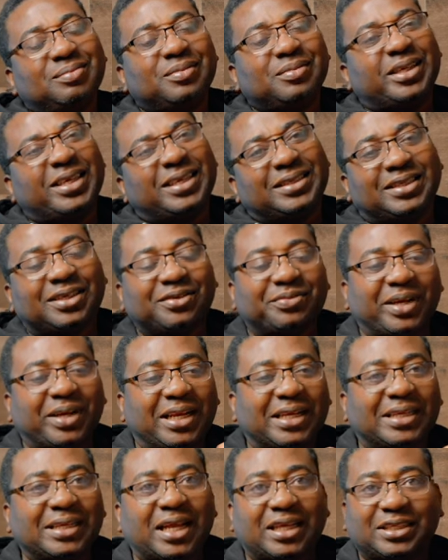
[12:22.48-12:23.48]
is it
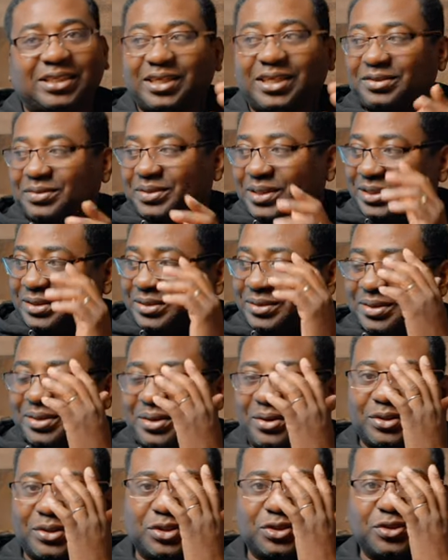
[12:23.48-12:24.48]
really necessary to
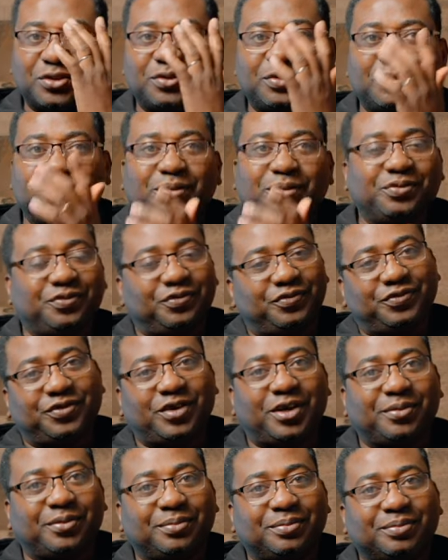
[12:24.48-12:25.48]
control
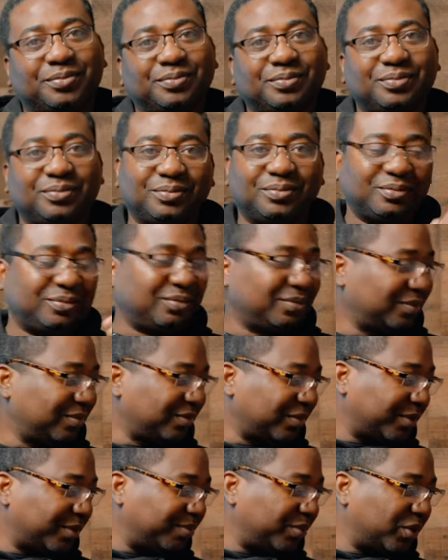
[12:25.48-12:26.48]
from
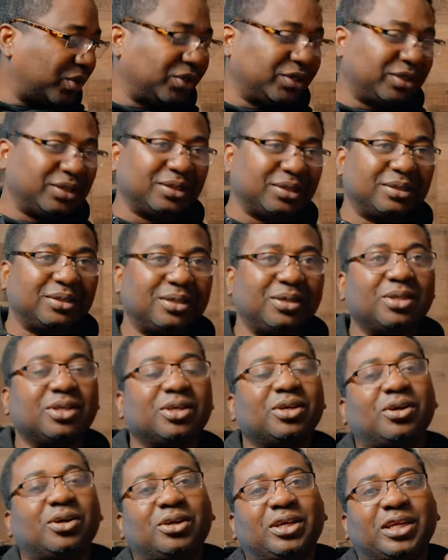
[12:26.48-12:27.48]
the board?
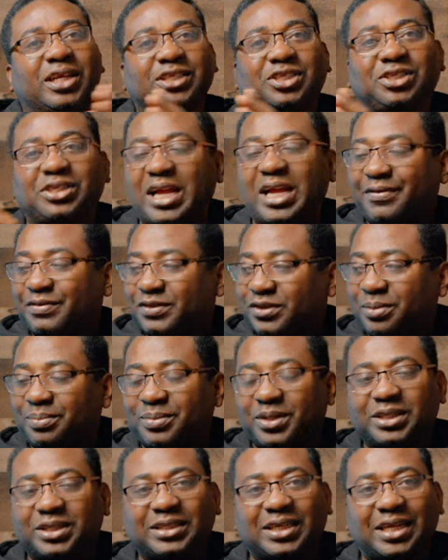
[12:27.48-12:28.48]
Unless you have
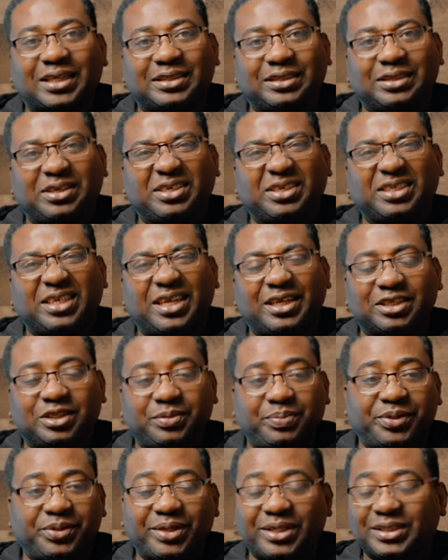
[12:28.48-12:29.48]
somebody that's not
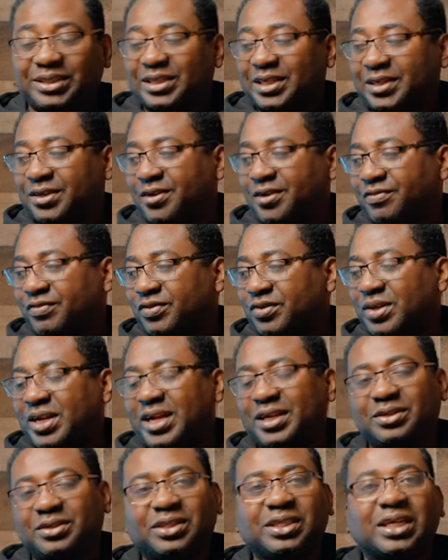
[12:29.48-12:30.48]
experienced enough to
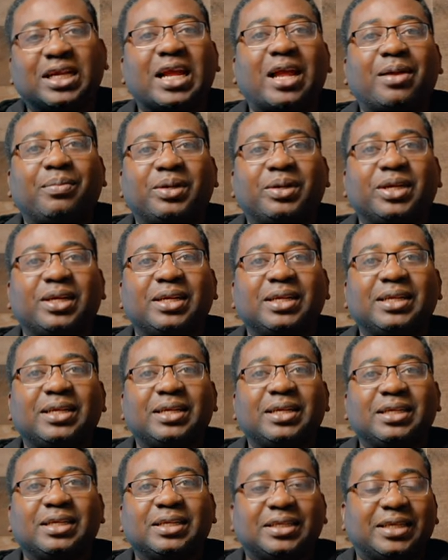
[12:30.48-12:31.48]
handle the camera,
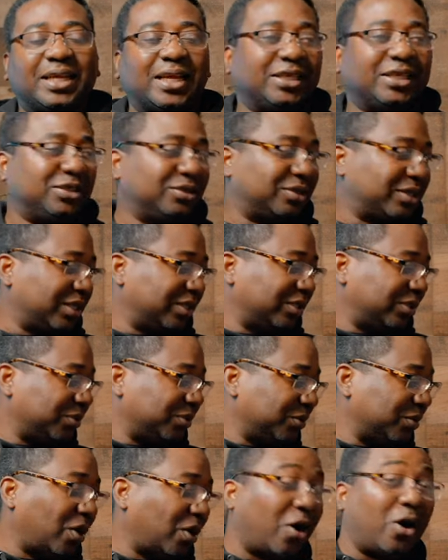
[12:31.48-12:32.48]
then you can
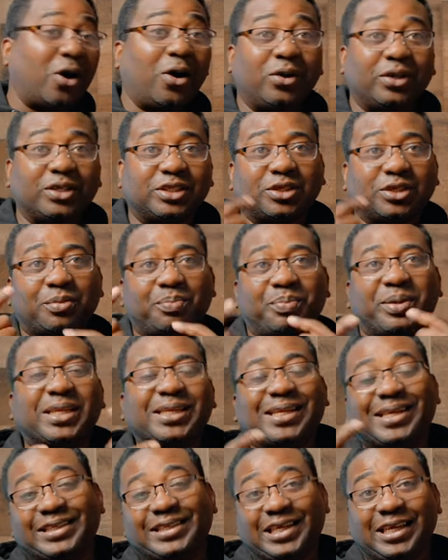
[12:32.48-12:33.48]
do, or it's not paying
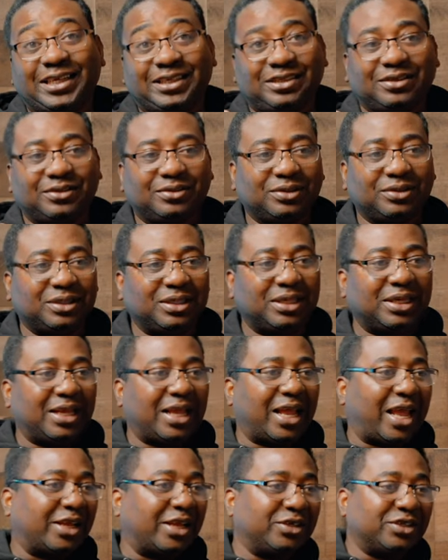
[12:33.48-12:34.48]
attention
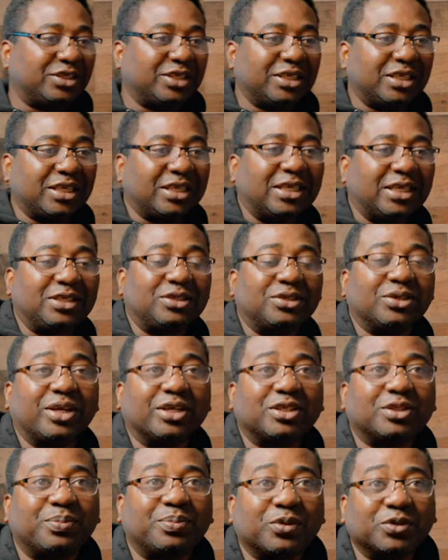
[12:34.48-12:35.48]
and you see the need to
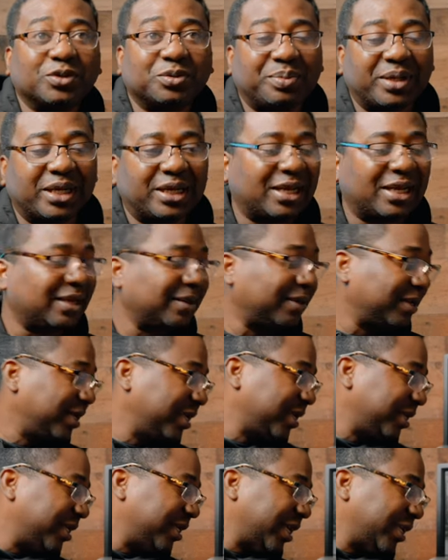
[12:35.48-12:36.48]
expose better,
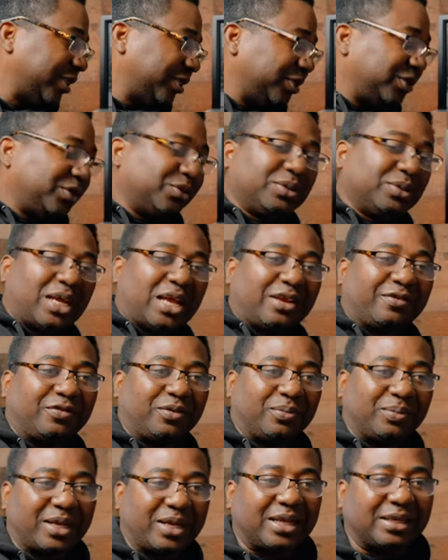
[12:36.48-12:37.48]
then you do that
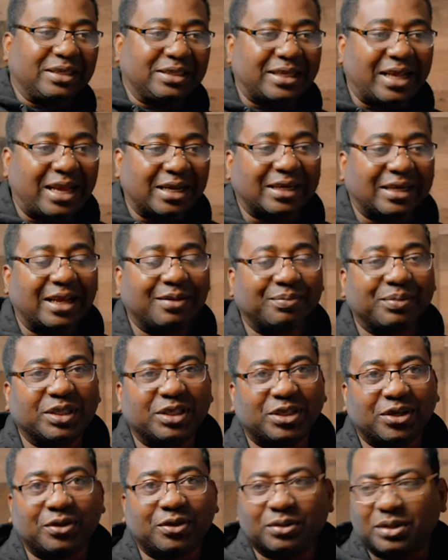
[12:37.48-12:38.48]
from that. That can be
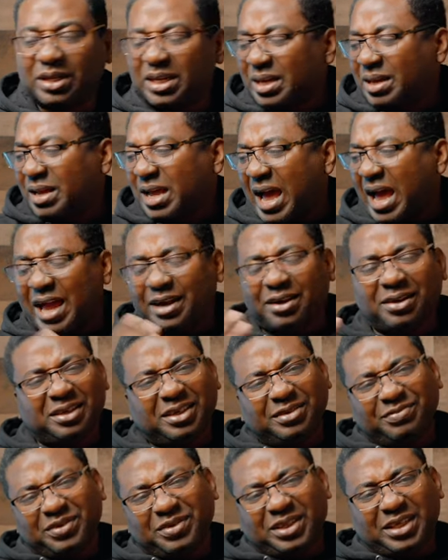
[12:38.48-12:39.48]
done. I don't
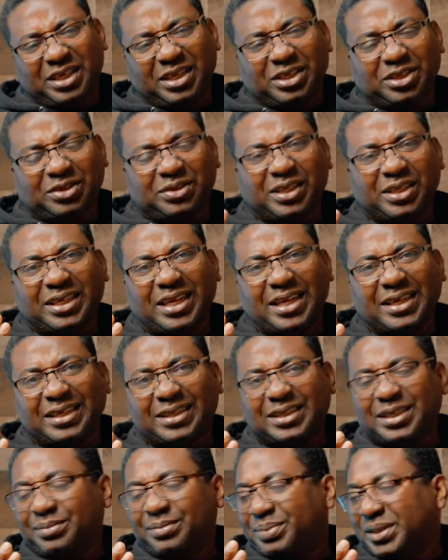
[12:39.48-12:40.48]
even think you need
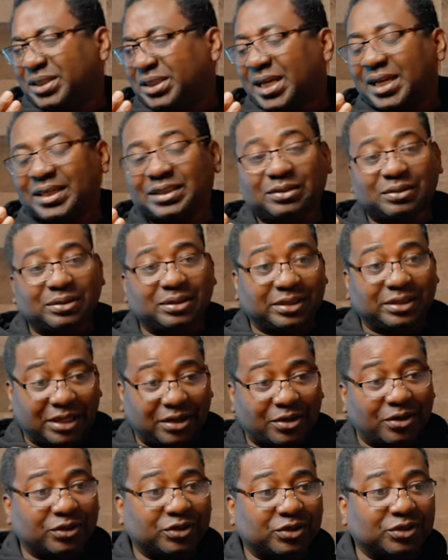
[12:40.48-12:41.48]
anything besides the
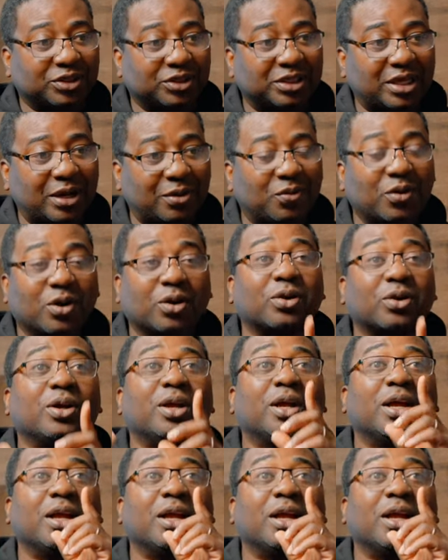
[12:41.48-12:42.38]
controls that work.